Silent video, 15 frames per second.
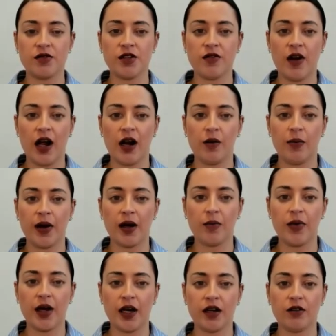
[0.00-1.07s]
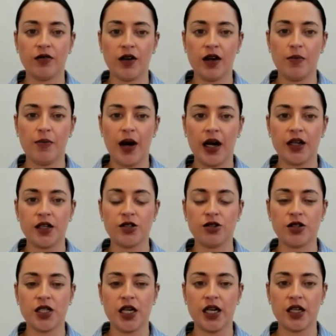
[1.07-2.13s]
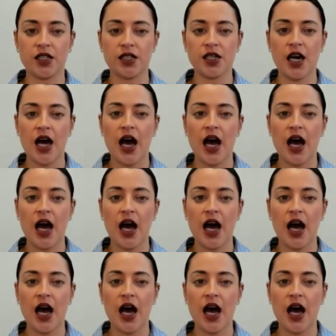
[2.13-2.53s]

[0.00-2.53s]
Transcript: developing meaningful and balanced routines